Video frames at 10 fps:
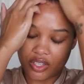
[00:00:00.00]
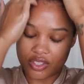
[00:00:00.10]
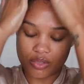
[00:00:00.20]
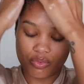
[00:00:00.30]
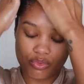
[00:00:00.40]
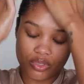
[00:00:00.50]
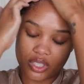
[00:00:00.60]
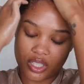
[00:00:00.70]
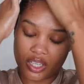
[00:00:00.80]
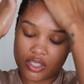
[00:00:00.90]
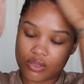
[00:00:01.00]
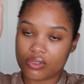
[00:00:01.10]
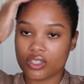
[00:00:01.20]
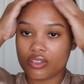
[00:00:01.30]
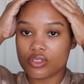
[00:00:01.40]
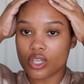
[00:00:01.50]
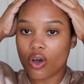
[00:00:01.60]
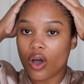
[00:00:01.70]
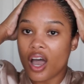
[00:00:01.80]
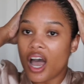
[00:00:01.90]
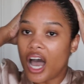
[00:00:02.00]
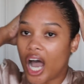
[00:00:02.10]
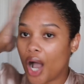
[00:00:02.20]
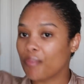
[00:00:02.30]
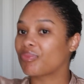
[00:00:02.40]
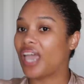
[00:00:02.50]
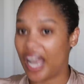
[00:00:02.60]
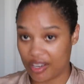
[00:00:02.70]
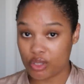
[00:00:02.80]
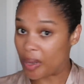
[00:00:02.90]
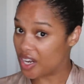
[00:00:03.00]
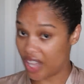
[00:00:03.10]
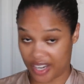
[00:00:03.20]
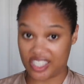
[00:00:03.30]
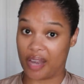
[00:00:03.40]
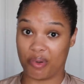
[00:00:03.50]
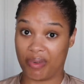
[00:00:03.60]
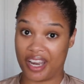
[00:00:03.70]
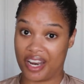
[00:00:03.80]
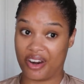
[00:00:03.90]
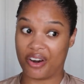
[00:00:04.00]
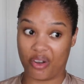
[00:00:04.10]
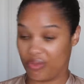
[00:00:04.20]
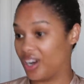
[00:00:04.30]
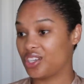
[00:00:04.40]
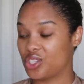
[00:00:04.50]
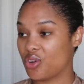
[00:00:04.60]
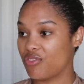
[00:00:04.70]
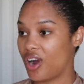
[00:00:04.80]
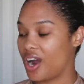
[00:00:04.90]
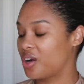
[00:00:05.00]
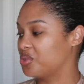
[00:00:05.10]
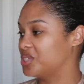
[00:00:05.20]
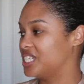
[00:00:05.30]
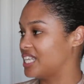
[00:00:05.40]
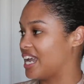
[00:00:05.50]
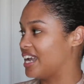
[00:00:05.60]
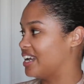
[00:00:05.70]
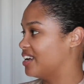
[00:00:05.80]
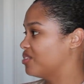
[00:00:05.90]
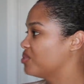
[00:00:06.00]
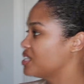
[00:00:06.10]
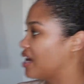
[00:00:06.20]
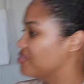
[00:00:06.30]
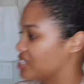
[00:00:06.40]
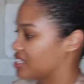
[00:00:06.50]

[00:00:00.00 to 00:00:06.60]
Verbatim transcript: some really nice relief. So um, I've spent a lot of time on my hair already so far. I would say, what time is